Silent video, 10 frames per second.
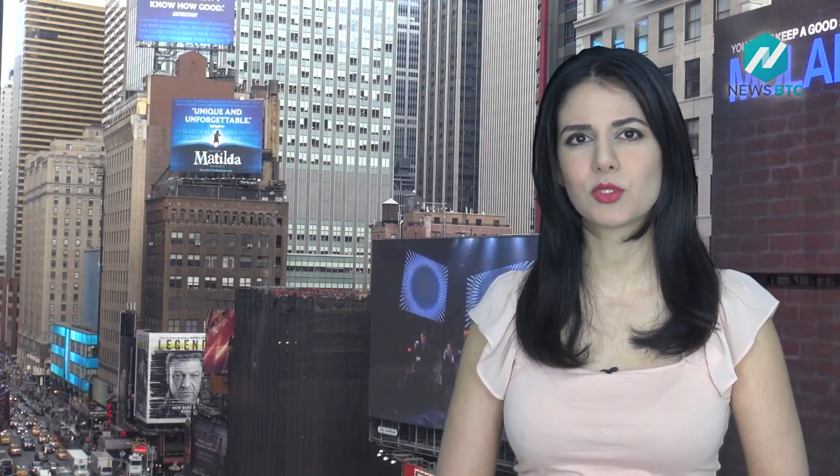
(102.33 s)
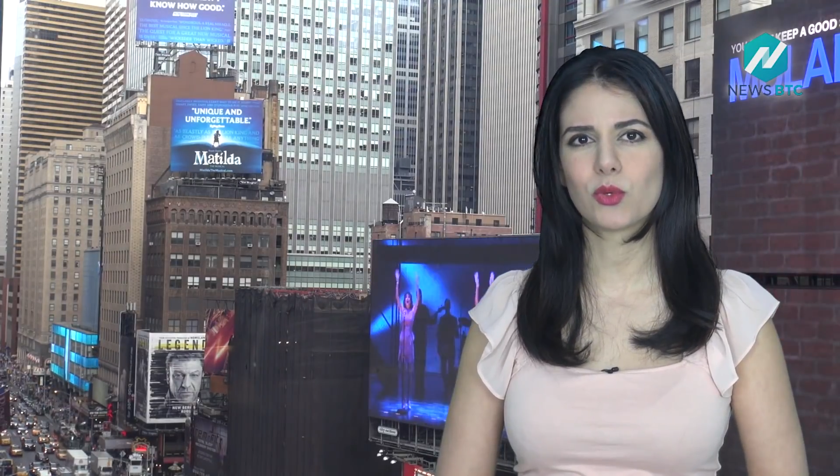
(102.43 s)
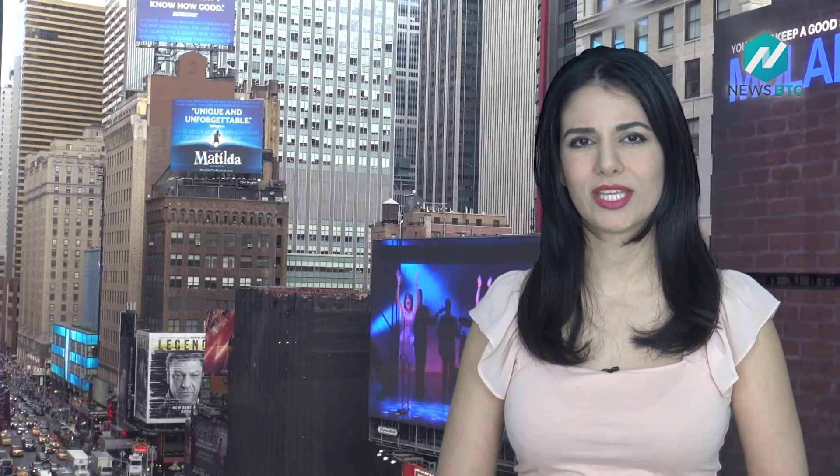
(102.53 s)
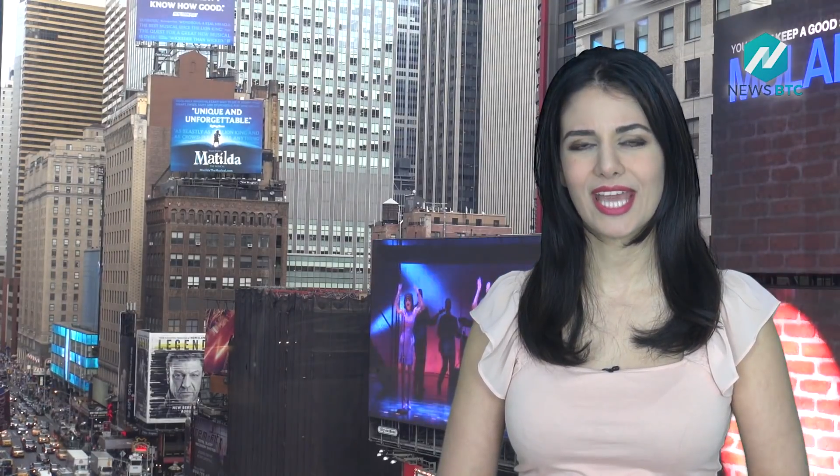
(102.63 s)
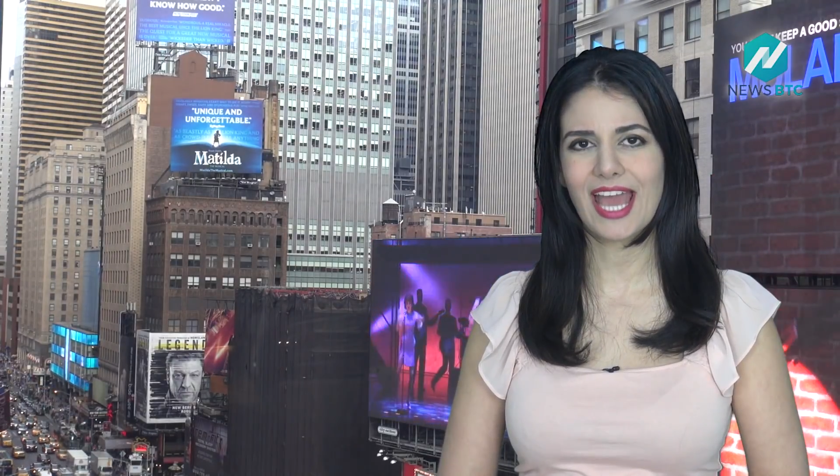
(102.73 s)

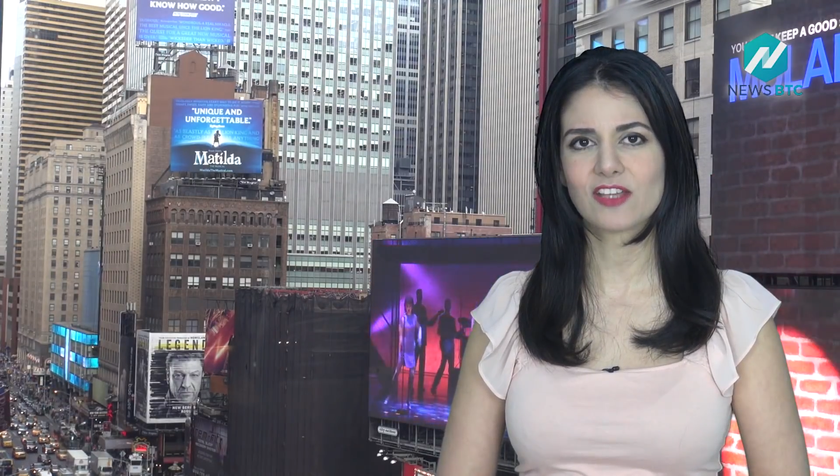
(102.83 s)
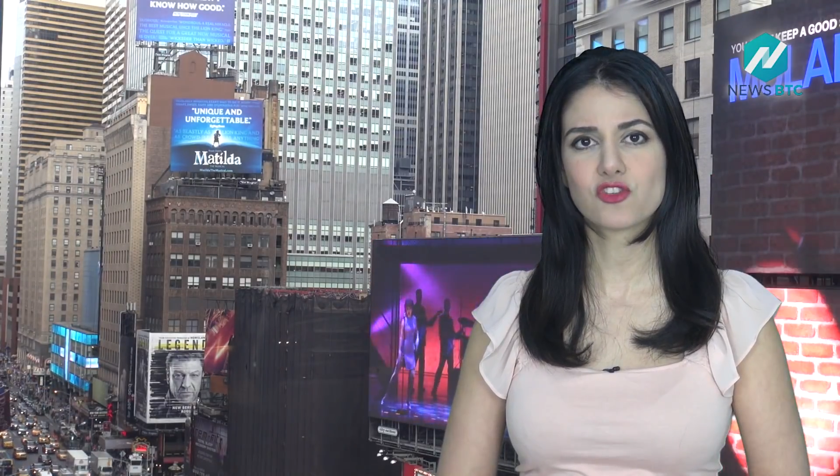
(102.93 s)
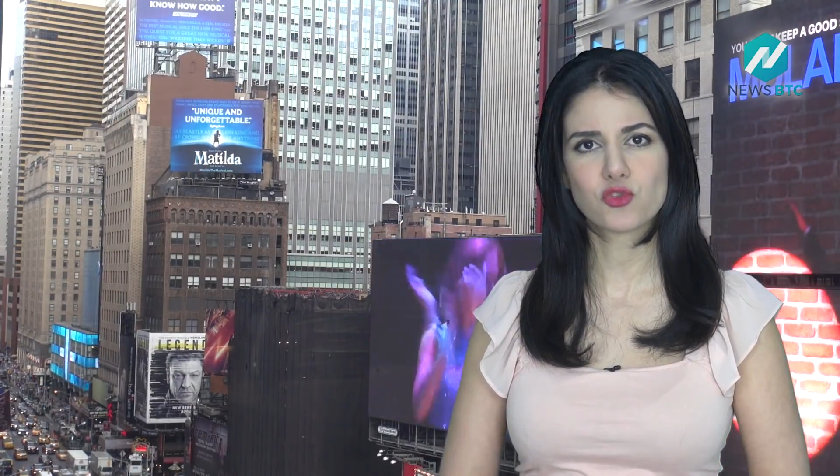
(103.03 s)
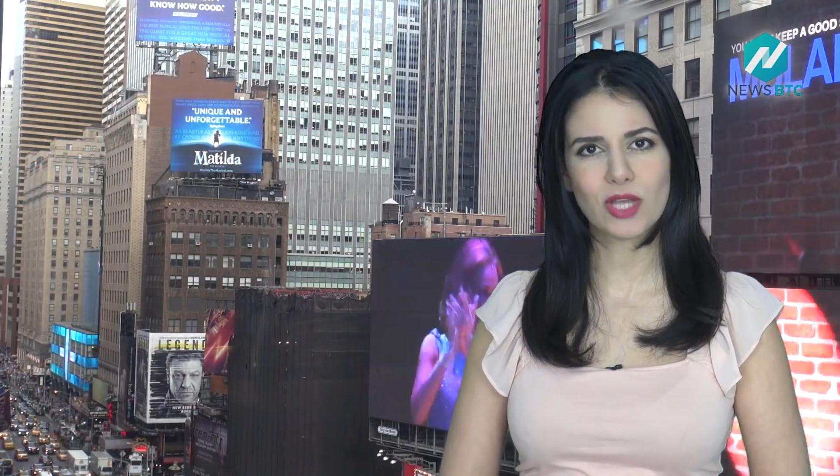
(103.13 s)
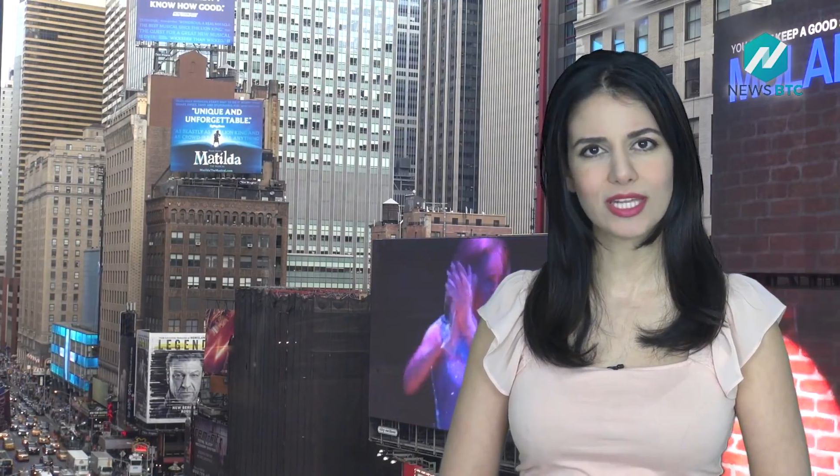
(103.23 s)
Bitcoin
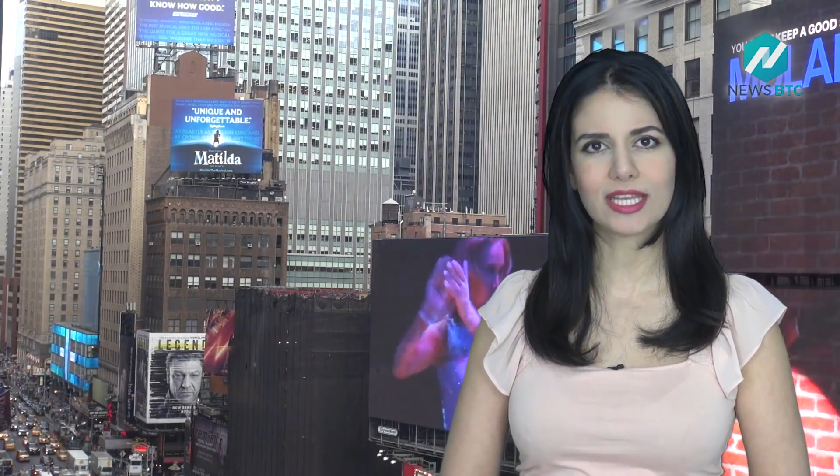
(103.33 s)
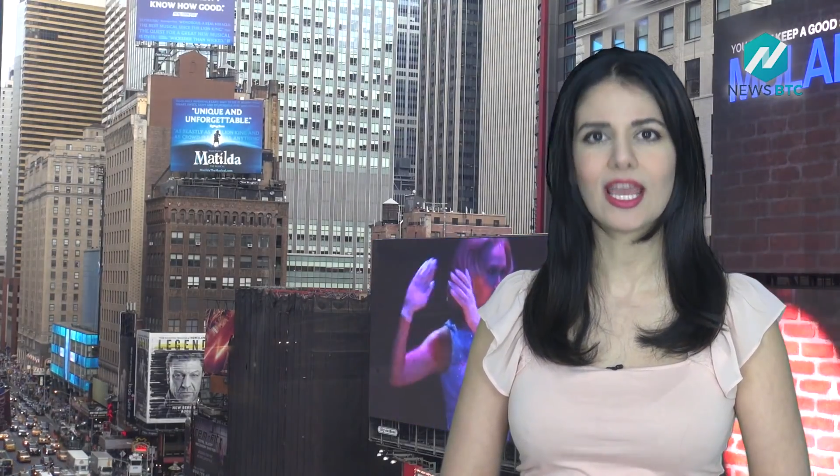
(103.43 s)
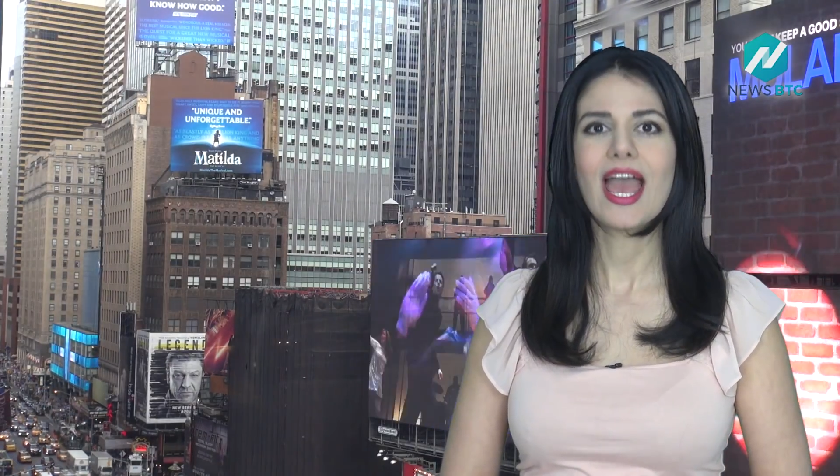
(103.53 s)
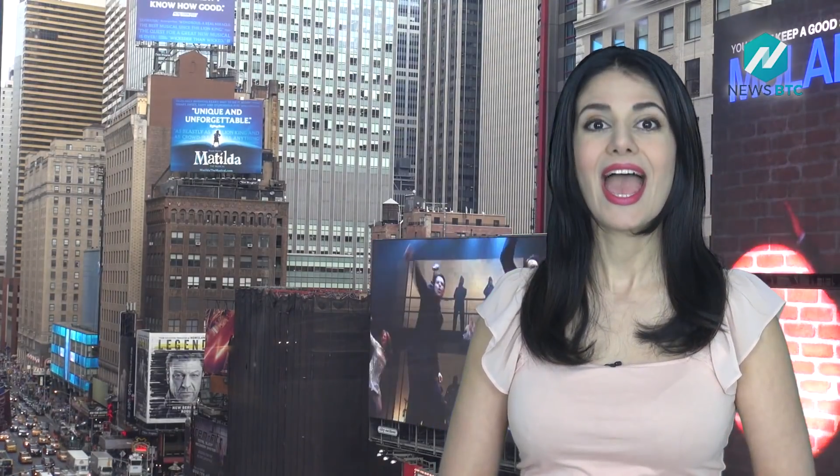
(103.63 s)
Cash trading